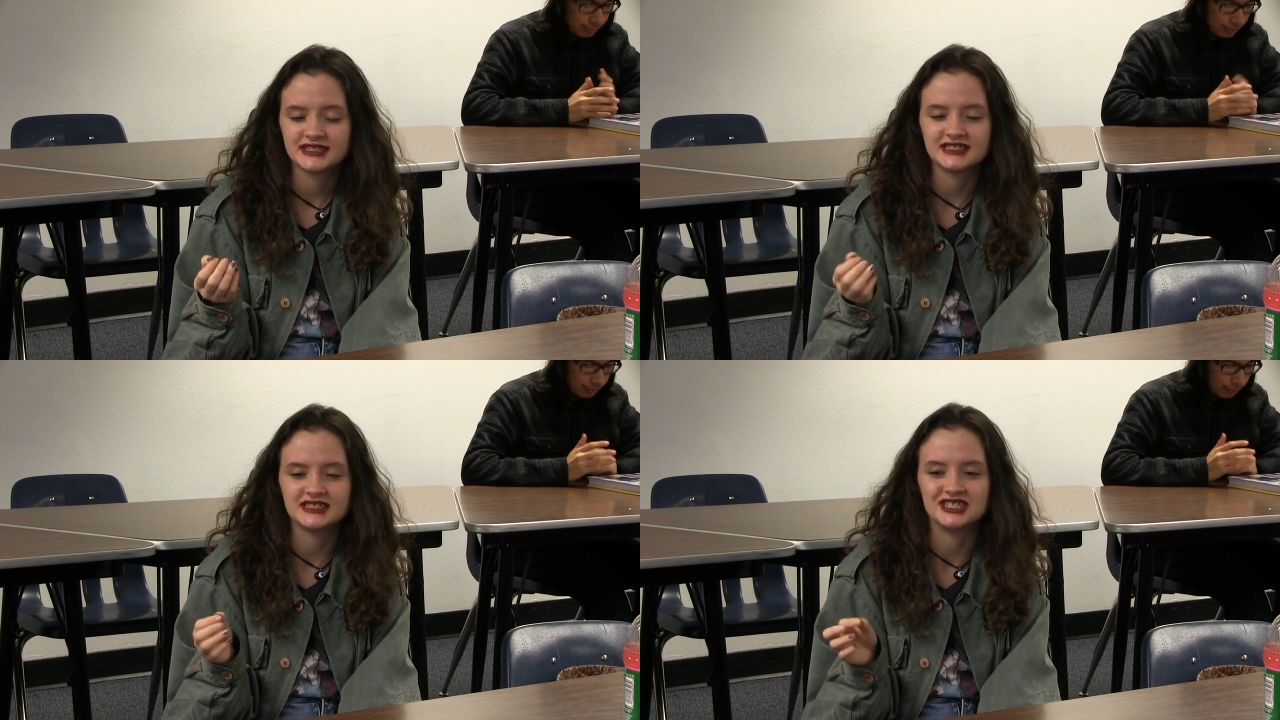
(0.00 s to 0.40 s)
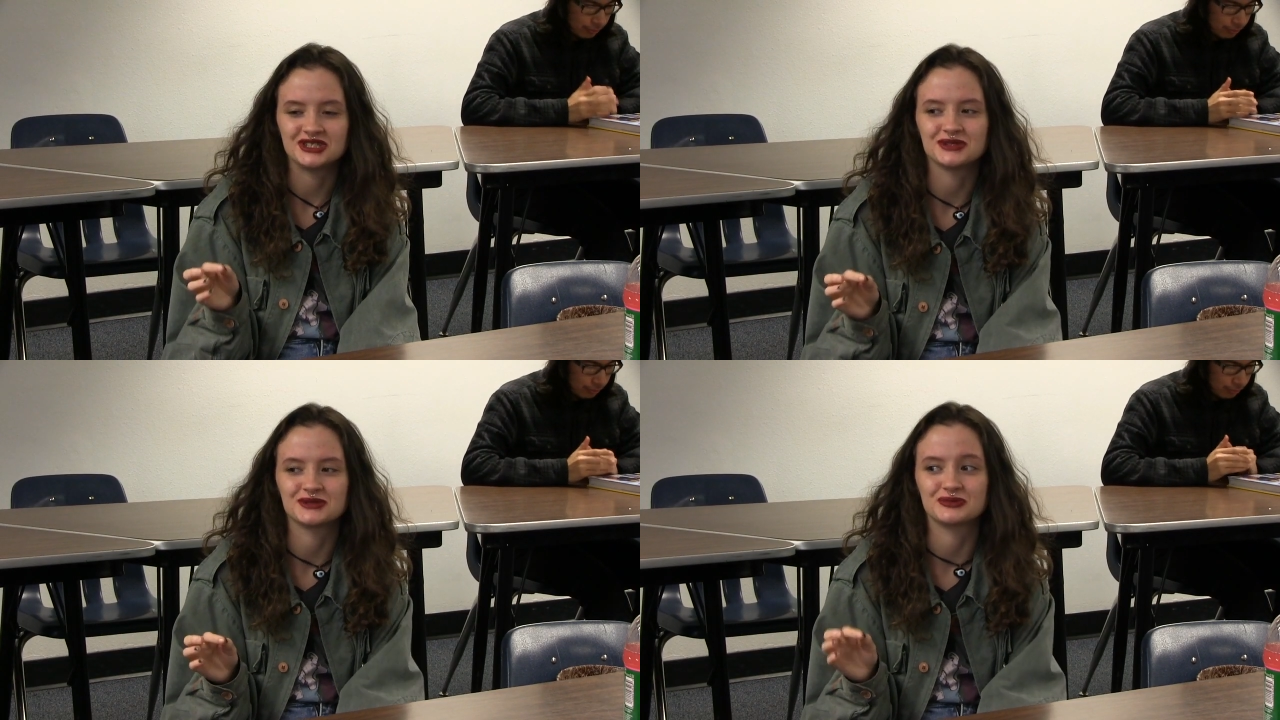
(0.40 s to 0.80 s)
This
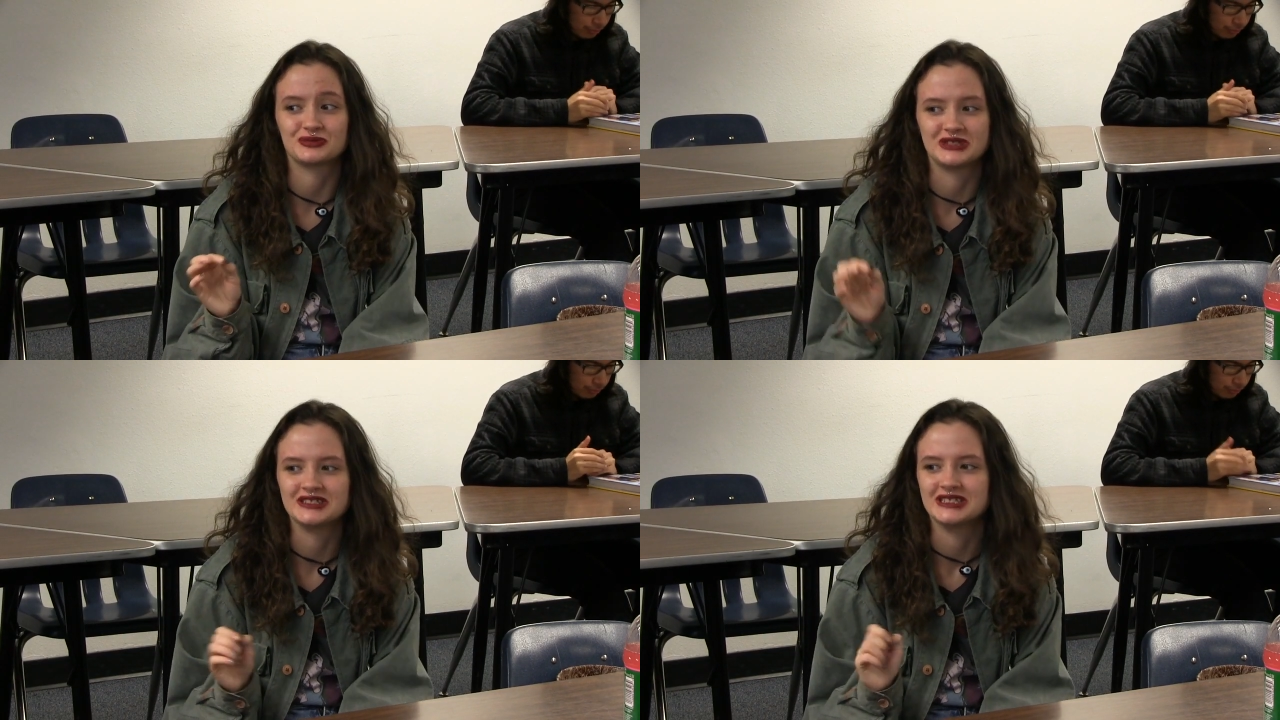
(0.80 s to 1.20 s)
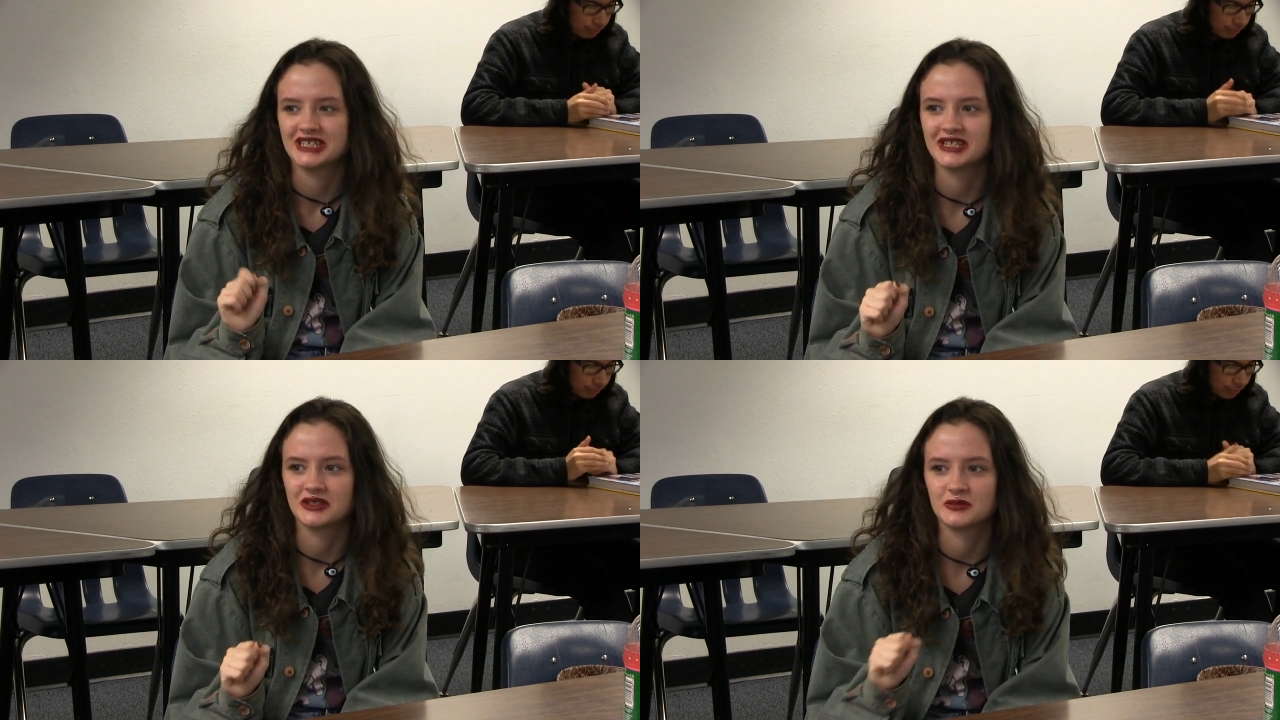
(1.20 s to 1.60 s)
teacher's really
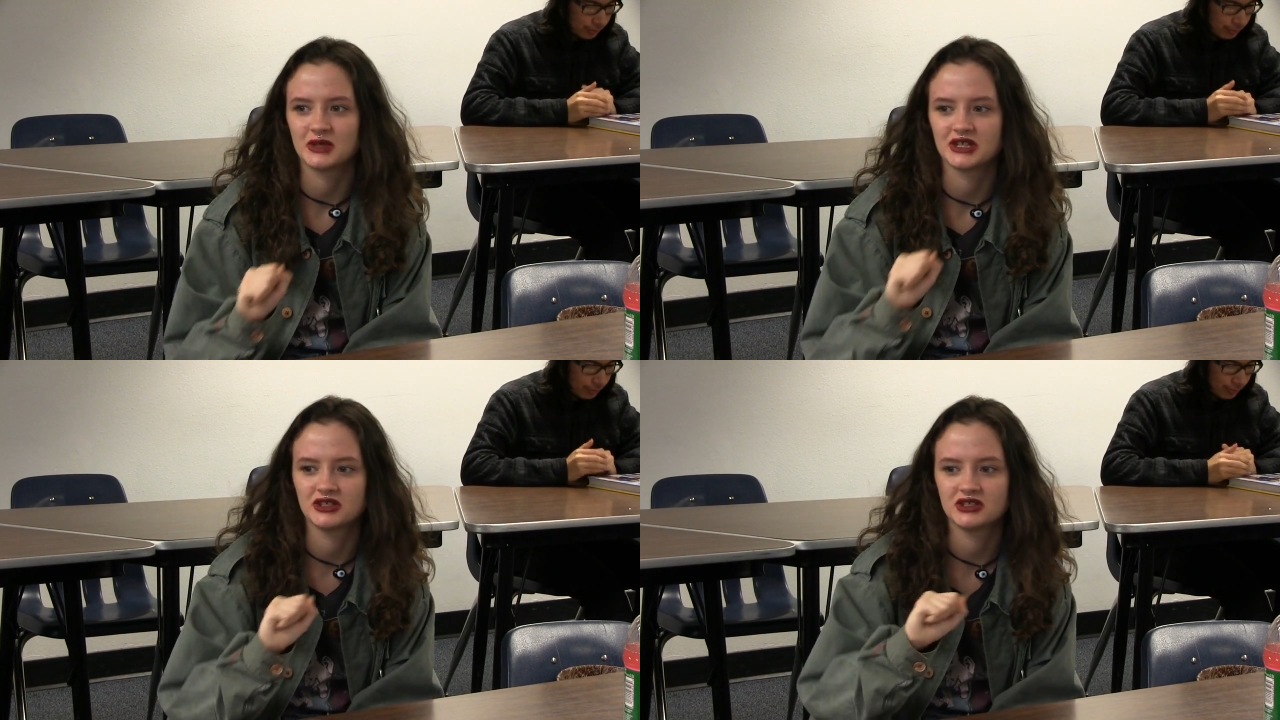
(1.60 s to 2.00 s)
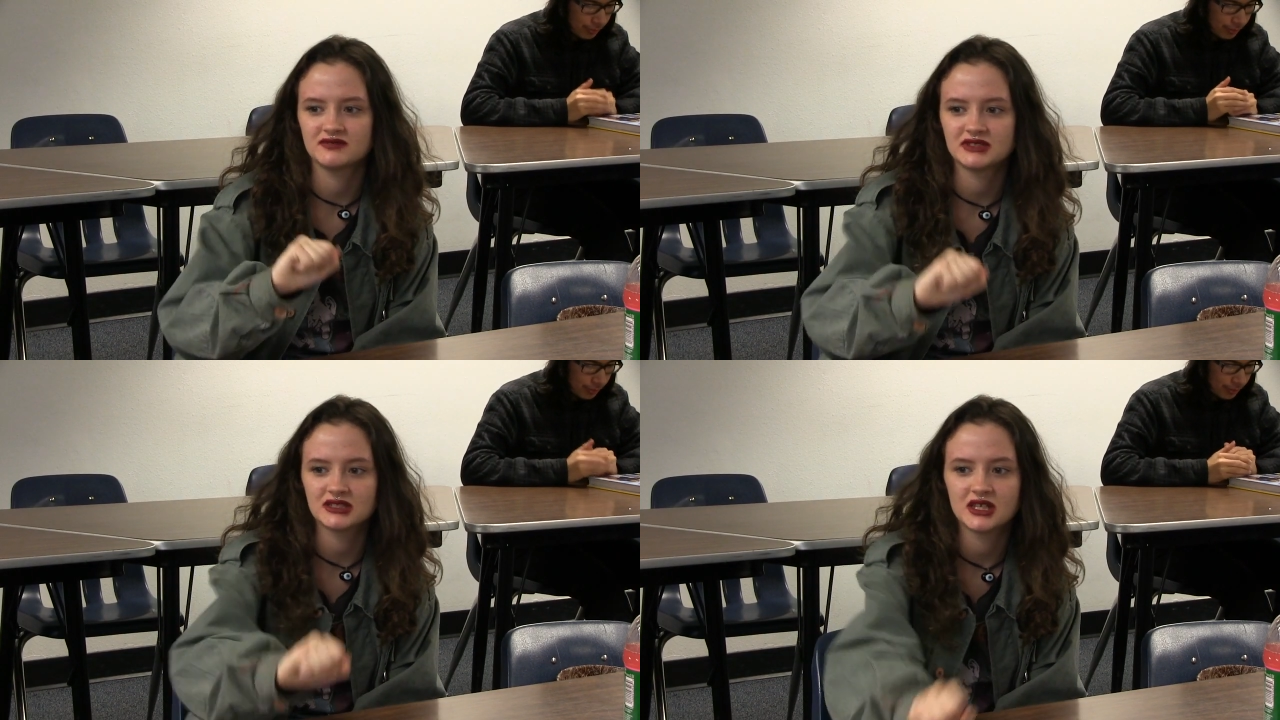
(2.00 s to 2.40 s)
getting on my
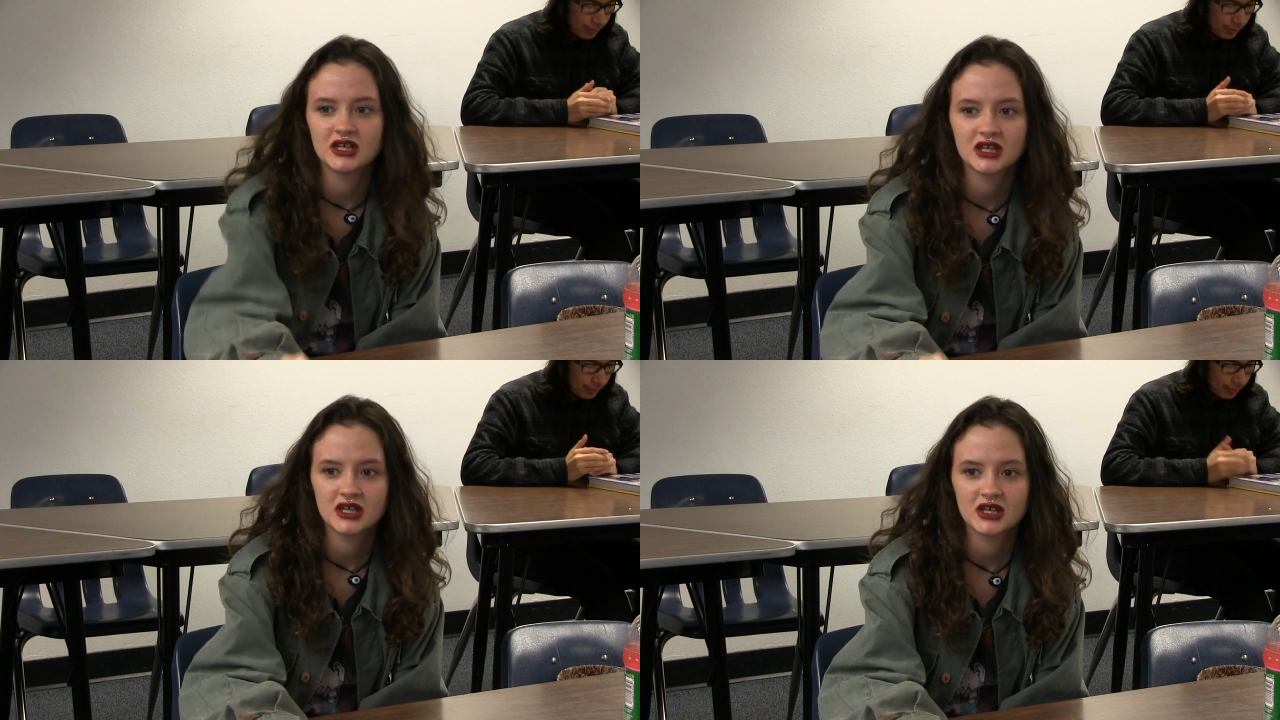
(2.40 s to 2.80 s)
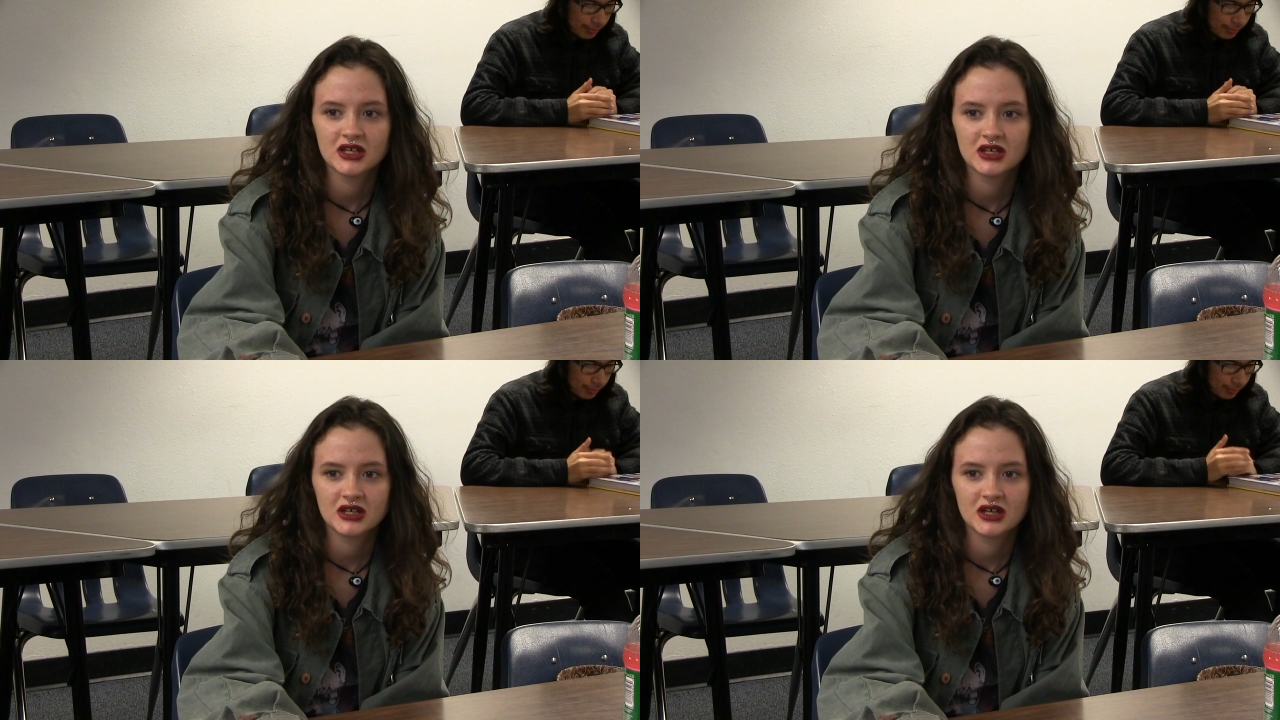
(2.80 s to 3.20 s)
nerves.
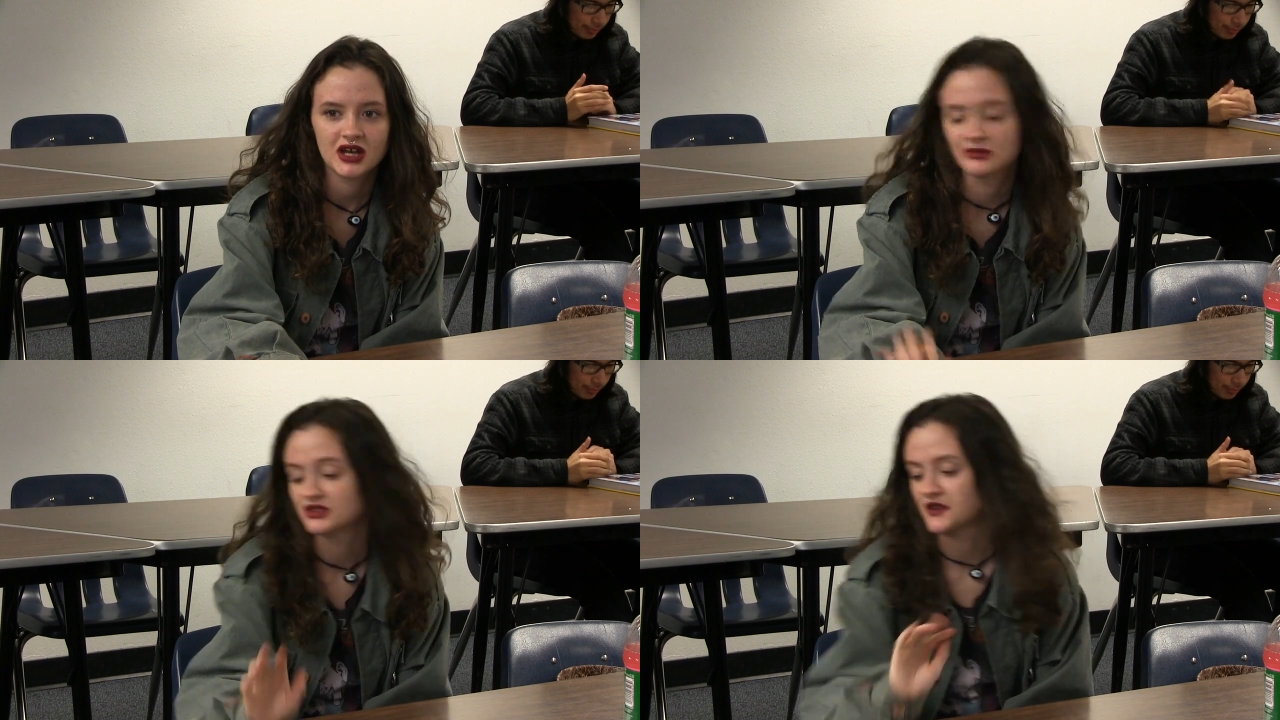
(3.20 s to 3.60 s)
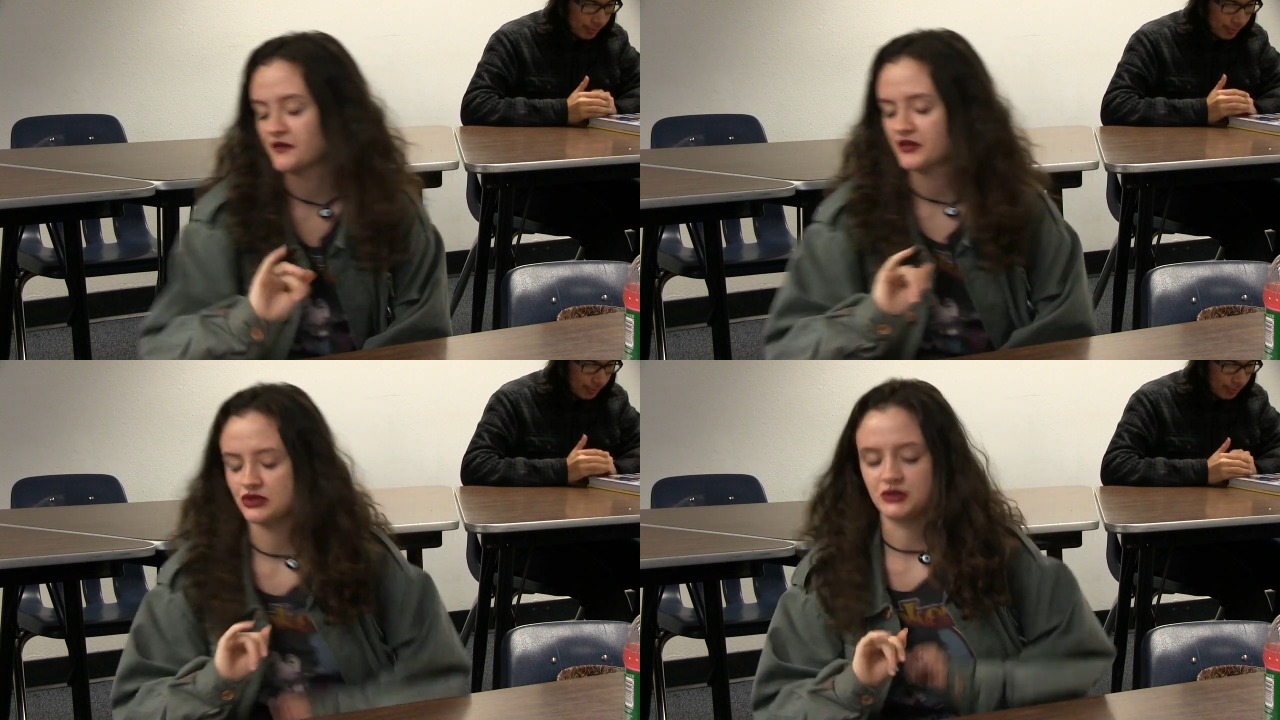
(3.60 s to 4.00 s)
I'm just gonna
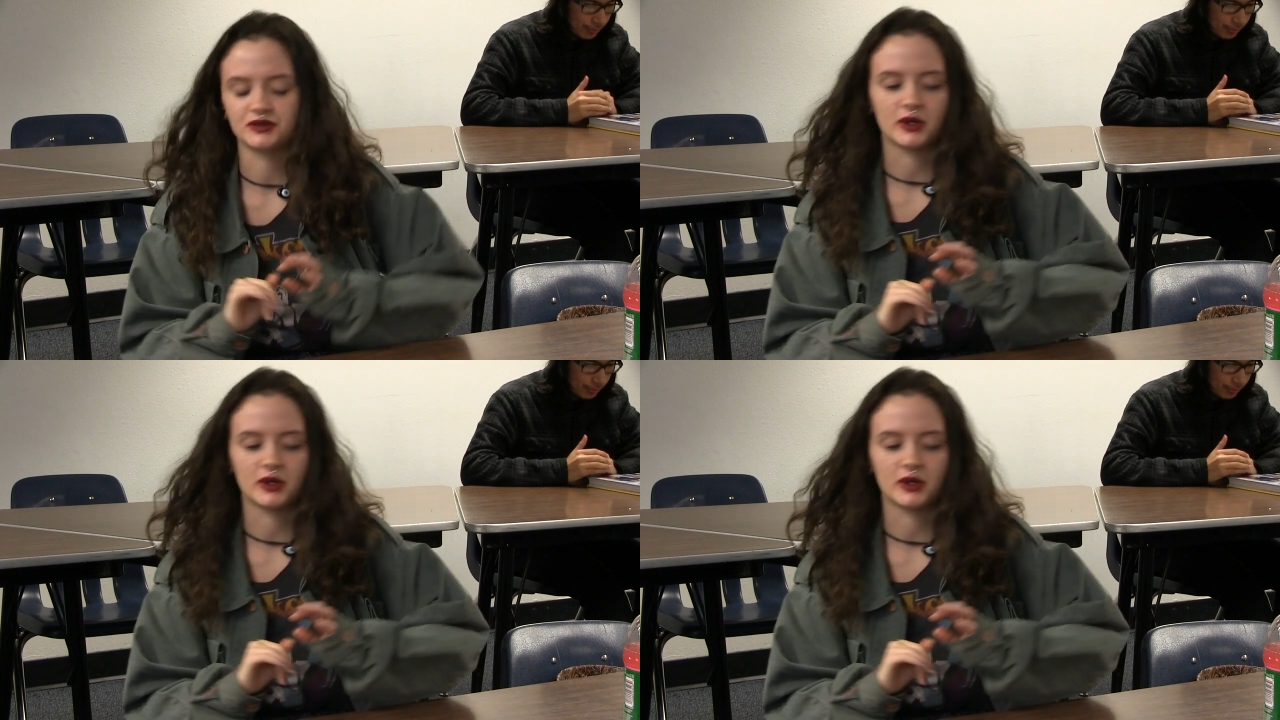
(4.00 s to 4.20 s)
finish my story.